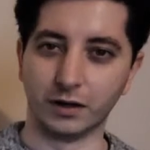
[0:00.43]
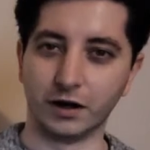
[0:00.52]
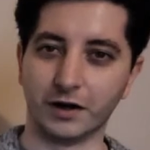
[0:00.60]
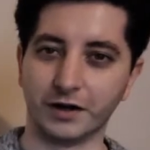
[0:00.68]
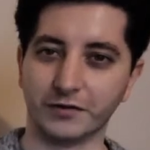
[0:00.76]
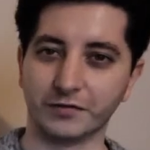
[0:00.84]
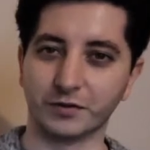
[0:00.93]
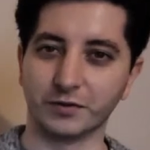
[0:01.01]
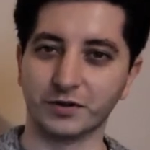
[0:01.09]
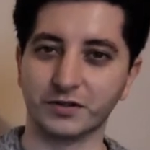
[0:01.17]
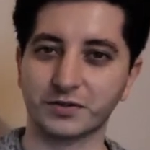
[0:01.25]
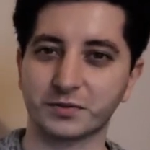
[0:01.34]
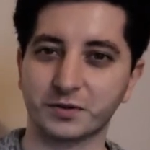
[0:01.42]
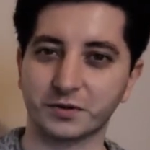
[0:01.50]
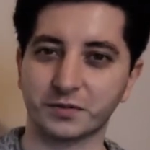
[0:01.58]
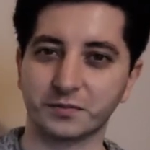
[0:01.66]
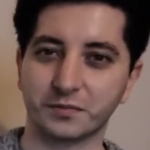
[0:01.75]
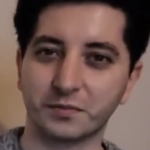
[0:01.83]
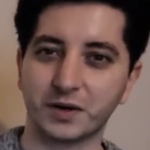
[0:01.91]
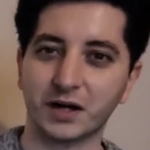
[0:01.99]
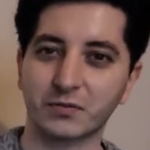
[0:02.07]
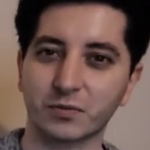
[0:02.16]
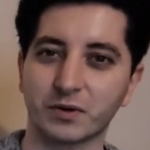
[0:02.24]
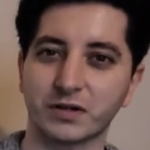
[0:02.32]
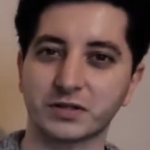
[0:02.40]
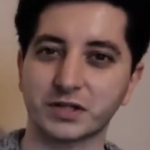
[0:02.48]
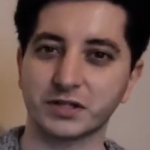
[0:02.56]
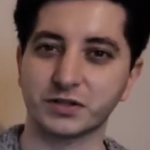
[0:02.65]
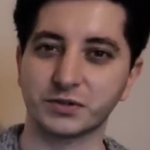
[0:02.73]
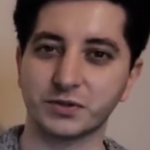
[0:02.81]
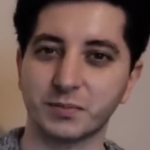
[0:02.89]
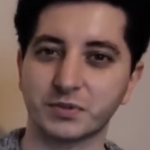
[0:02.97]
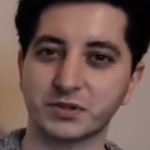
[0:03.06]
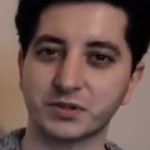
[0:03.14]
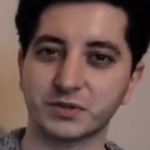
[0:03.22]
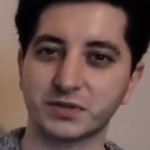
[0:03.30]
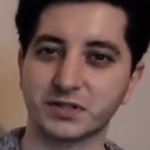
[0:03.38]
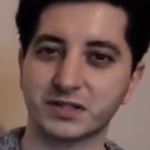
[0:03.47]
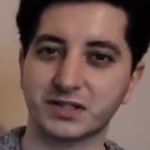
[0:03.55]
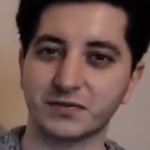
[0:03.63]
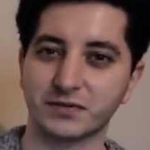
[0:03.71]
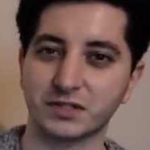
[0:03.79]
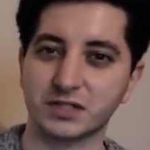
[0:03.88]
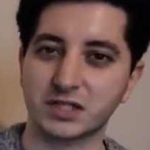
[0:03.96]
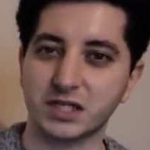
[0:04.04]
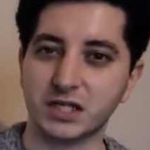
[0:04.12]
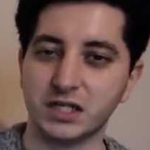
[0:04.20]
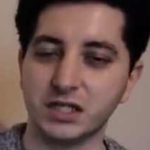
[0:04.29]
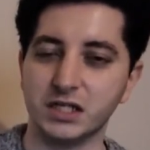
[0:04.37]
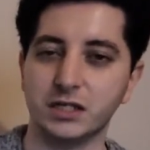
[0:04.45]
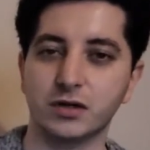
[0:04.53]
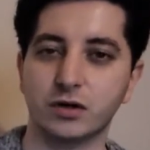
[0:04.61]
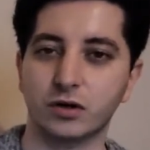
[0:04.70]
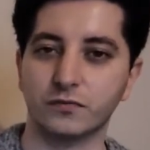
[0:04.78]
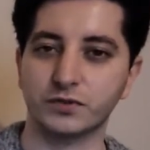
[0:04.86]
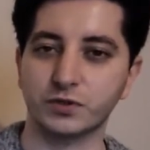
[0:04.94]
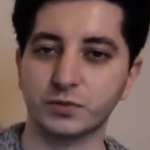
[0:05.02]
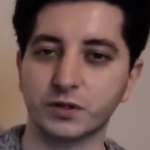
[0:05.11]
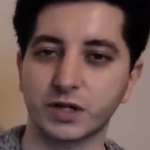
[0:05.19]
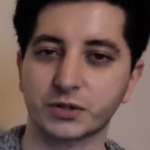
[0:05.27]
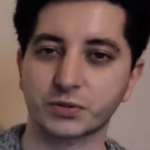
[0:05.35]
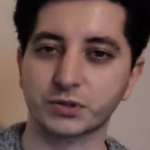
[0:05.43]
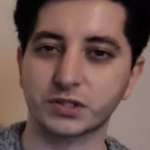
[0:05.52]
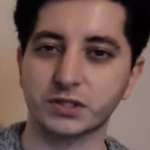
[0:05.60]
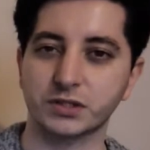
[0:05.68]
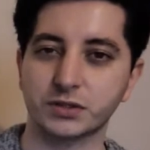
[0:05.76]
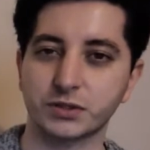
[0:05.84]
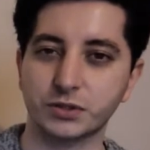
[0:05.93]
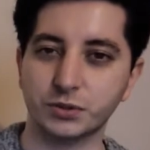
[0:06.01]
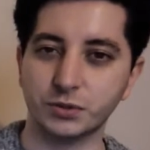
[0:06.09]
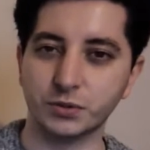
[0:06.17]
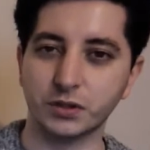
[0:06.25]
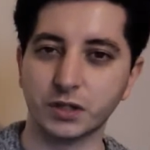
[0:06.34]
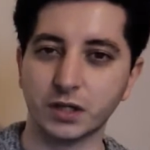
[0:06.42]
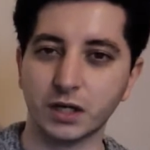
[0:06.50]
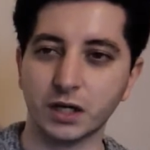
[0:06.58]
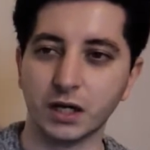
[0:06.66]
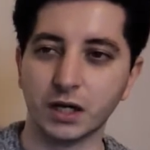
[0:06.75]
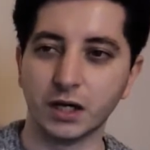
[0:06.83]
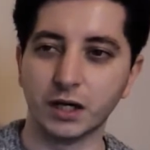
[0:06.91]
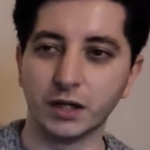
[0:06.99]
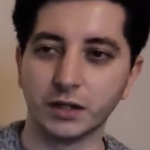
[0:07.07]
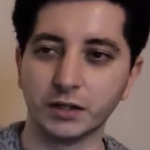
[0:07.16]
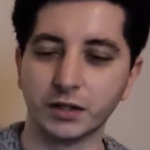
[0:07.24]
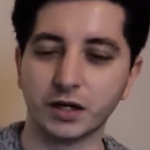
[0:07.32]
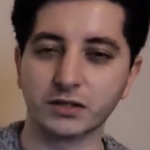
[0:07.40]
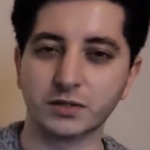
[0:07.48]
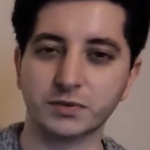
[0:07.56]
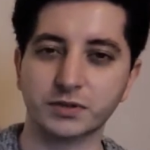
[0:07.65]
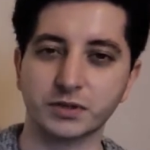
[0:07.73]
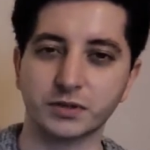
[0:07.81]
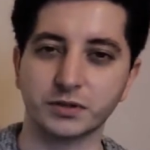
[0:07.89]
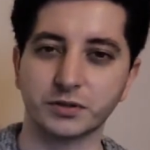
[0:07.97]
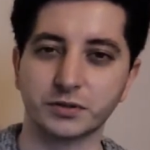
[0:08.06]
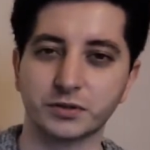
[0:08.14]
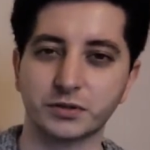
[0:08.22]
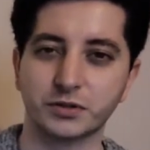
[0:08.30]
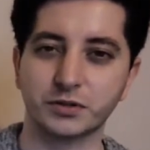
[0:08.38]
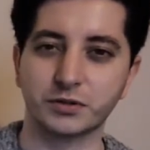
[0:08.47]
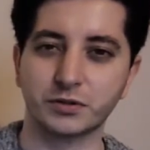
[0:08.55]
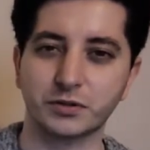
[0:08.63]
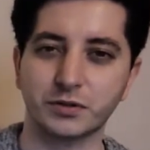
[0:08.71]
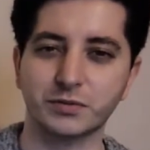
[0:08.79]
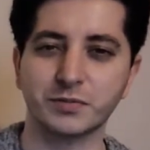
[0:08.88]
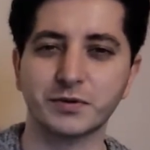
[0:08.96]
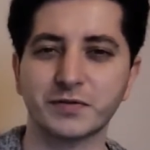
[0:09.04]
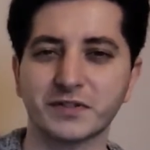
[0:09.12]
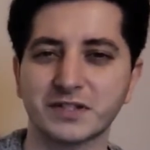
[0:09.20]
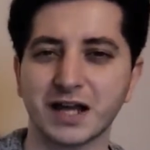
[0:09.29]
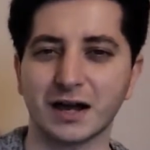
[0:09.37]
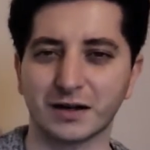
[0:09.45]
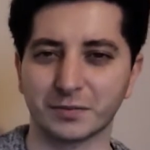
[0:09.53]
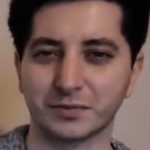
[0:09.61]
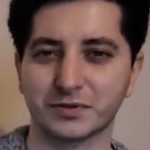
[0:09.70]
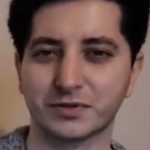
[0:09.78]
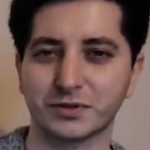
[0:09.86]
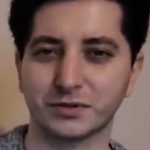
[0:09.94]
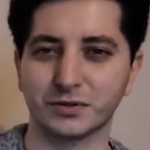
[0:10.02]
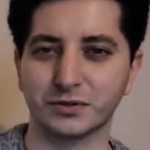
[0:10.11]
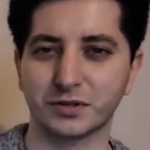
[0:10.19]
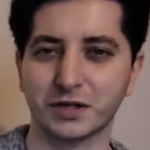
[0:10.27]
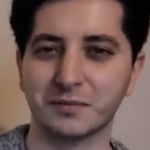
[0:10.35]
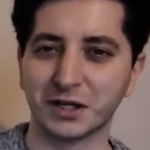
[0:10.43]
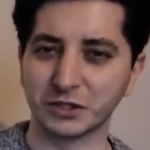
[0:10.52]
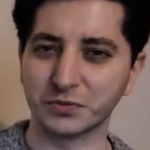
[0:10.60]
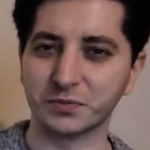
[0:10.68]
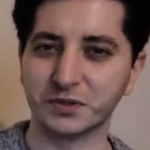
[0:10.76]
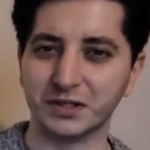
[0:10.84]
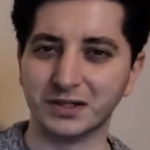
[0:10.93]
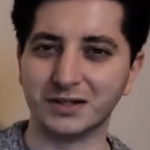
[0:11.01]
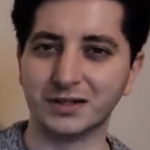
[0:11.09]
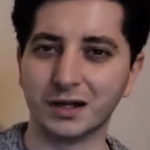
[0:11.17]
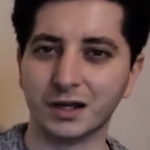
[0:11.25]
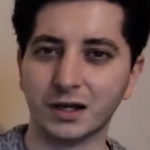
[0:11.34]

Hi everyone and welcome back. We're about to head into episode 17 of Supernatural Season 2. Last episode, it was a bit of a sad episode. Imagine being